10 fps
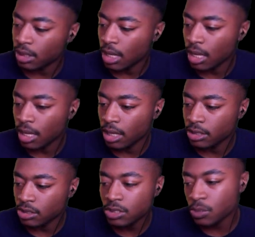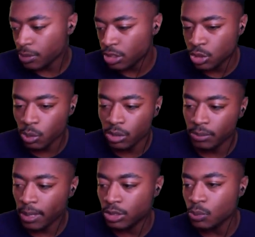It's also pretty short,
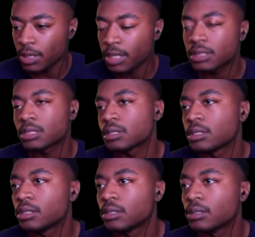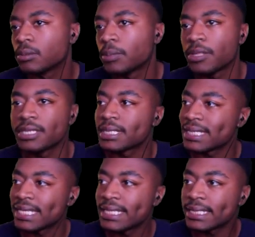about 2 minutes. But this is
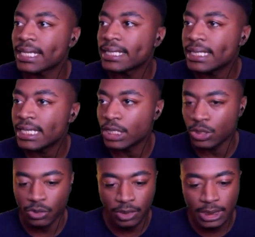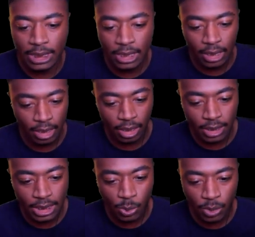his teaser. Let's
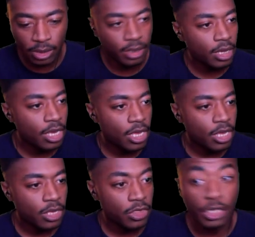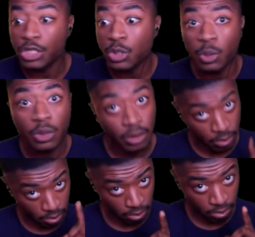see what the Duke
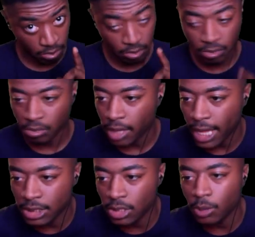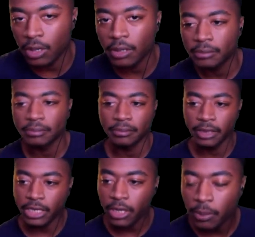has going on.
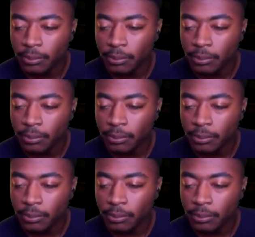There you go.